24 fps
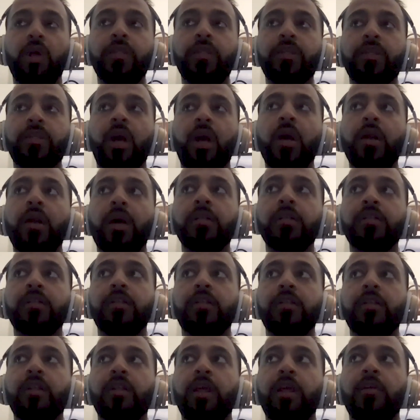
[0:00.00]
It's on us
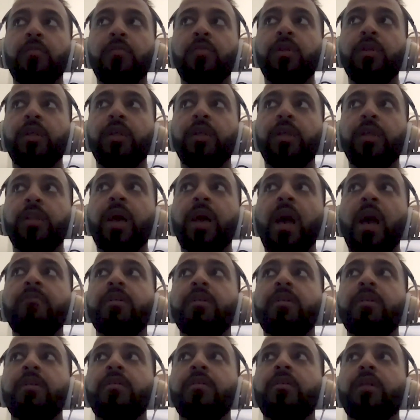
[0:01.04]
to like really
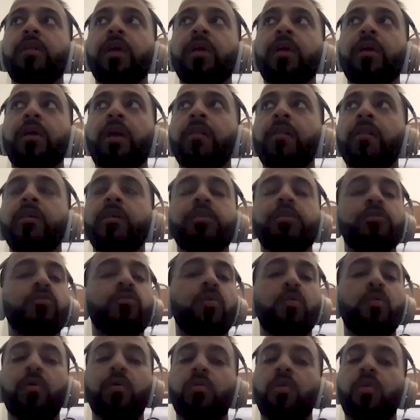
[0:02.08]
dive into like, and this is
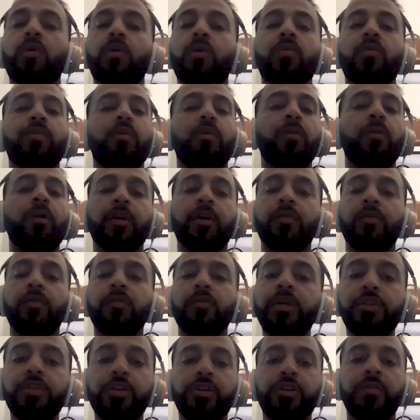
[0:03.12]
when we work with our market
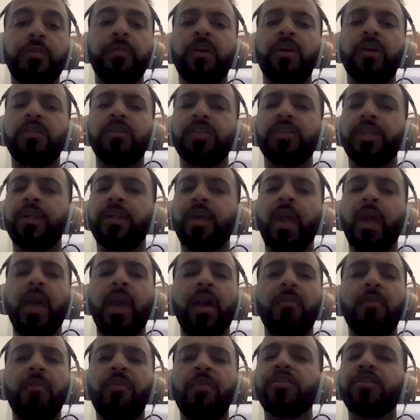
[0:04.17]
research team to understand like,
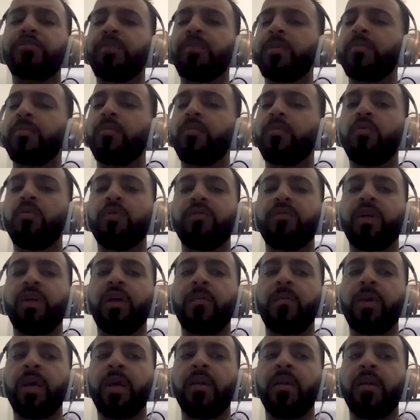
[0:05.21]
hey, amongst people who are
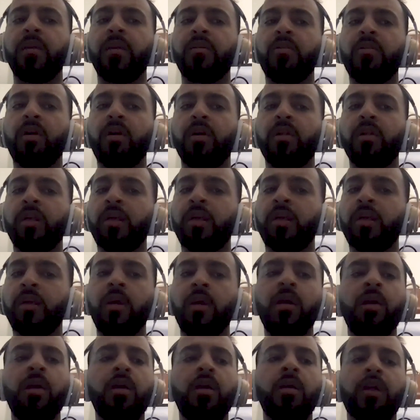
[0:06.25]
like abandoning cart, like,
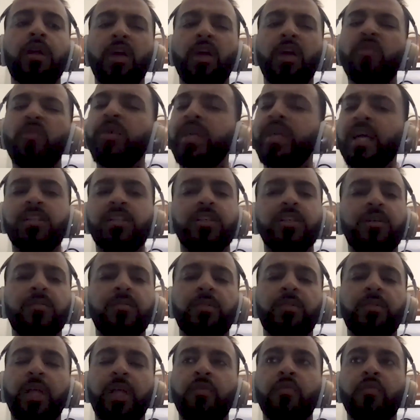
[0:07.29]
can we get
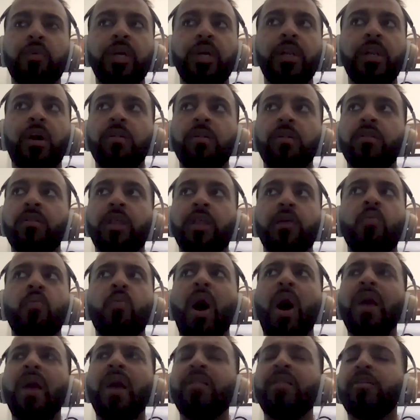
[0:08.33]
some like read on like
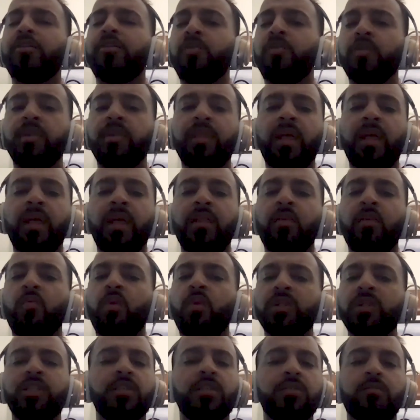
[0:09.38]
why they're doing that? Like
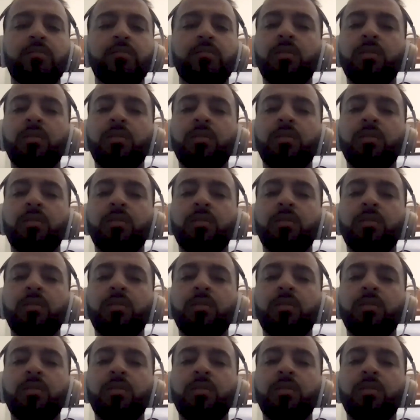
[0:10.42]
what